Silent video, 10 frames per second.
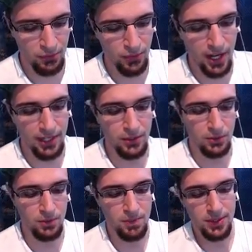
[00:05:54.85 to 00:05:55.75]

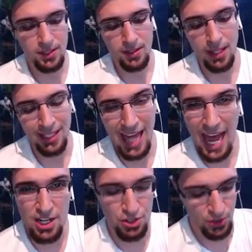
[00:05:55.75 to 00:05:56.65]
final
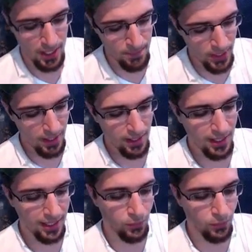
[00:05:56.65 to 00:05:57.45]
lash trait. Like